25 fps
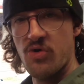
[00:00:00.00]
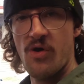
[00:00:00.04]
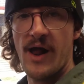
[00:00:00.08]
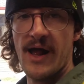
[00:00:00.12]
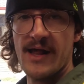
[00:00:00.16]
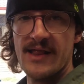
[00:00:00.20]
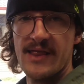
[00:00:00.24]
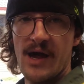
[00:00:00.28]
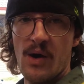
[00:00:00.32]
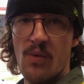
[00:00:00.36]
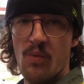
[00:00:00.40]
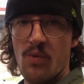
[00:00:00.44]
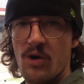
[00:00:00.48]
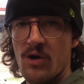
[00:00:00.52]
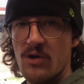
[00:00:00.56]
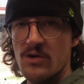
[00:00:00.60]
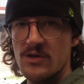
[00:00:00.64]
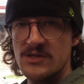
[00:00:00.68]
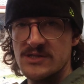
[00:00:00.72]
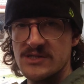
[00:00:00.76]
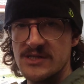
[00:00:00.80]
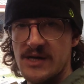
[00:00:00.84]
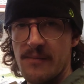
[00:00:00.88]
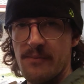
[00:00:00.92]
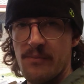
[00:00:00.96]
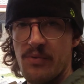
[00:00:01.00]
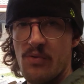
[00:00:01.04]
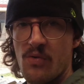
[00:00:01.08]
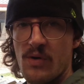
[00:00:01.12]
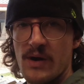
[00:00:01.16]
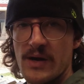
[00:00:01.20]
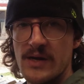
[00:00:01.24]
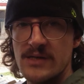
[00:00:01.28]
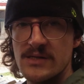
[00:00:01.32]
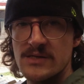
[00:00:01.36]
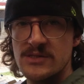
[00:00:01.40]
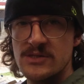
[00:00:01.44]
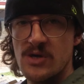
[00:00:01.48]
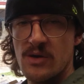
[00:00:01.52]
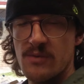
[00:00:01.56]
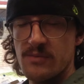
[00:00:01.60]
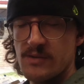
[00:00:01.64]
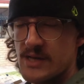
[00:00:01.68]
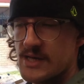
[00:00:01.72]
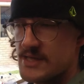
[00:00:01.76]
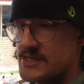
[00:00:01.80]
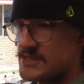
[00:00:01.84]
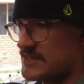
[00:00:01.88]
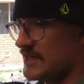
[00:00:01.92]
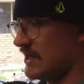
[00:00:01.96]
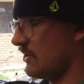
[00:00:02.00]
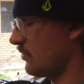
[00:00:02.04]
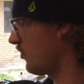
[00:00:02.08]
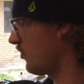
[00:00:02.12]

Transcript: cracked that weld at some point. So I'm going to